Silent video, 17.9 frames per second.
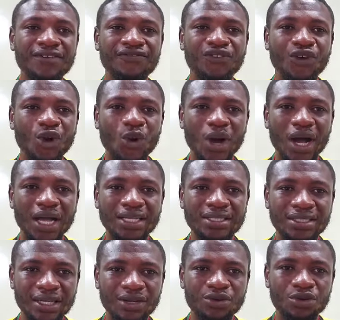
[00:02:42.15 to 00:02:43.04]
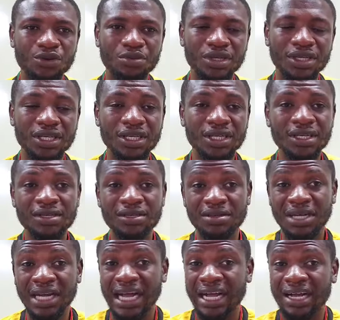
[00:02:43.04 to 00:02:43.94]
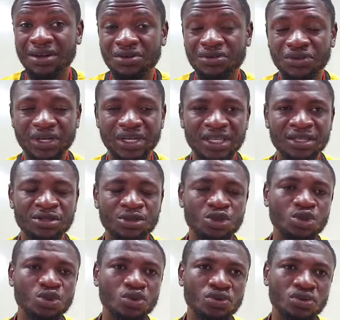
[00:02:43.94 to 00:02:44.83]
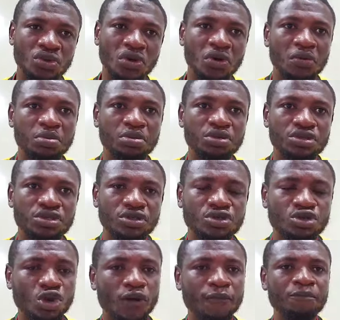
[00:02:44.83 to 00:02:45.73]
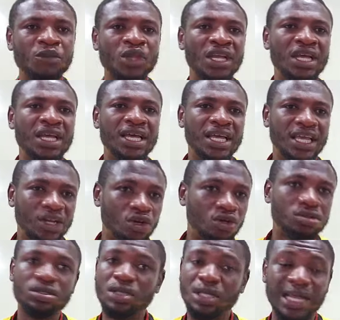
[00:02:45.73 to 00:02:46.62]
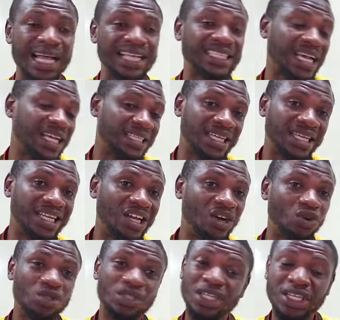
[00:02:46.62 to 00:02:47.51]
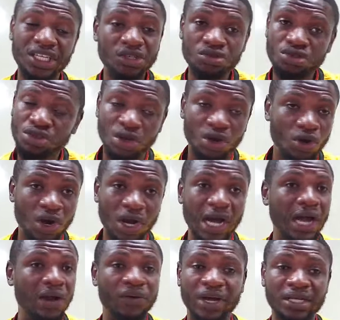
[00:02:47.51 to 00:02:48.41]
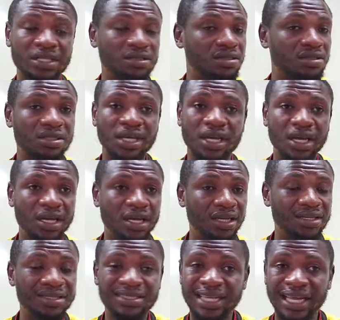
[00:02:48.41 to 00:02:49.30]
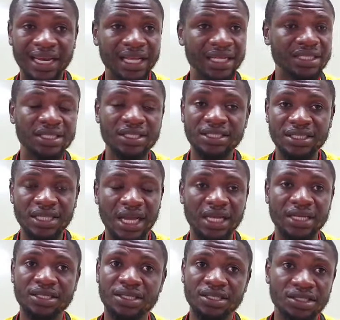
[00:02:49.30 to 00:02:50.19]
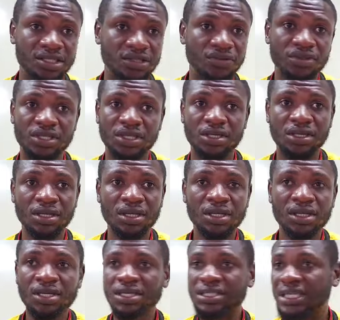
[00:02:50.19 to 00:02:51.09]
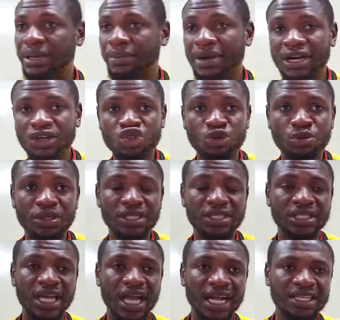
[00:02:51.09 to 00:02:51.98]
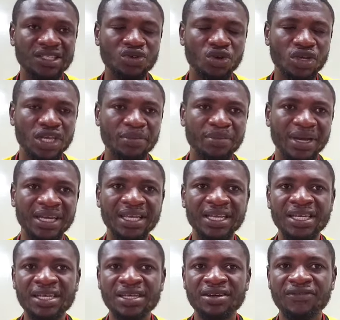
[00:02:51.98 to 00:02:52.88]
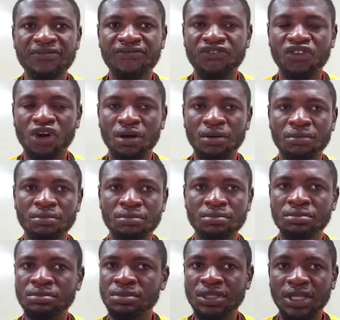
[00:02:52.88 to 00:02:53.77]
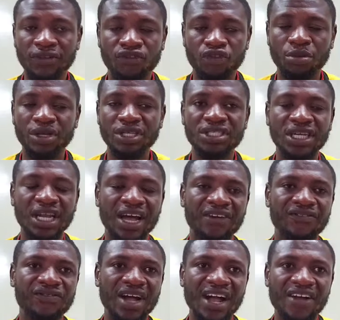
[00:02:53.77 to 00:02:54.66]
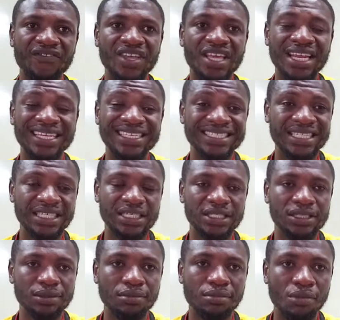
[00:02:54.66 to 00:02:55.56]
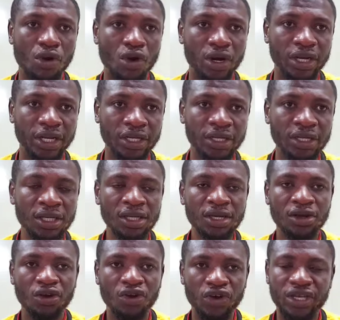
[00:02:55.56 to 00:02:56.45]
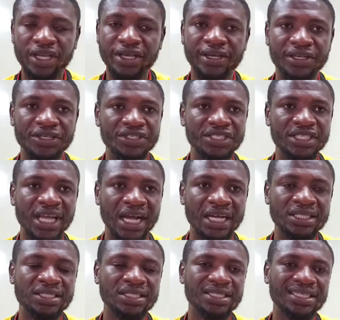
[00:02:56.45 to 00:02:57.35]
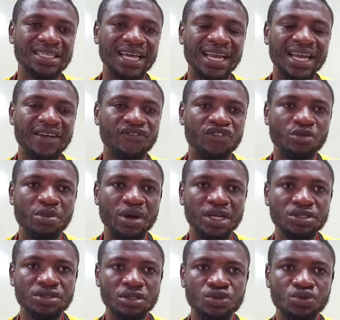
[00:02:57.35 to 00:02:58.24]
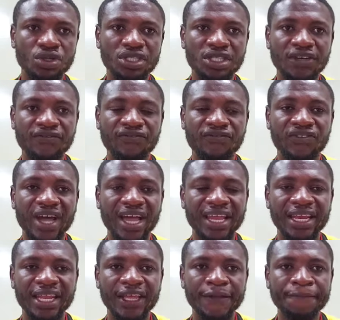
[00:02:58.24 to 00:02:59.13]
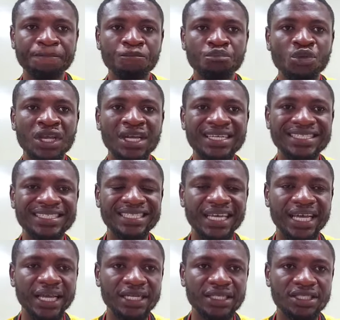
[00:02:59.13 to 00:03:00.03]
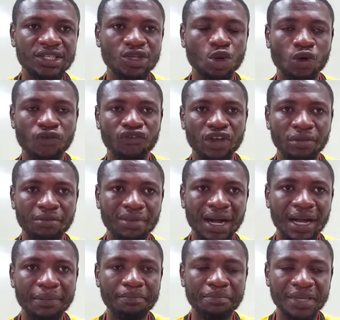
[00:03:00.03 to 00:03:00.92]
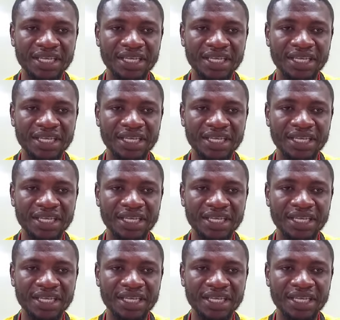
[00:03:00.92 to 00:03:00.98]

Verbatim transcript: Follow us, and we'll be uh, ready to you know push it. So, you know, as I said there on the news around the internet is that Chris is about to be sacked. Okay, but from the information I've, I've got since morning, okay, is that Ghana Football Association Friday 10th November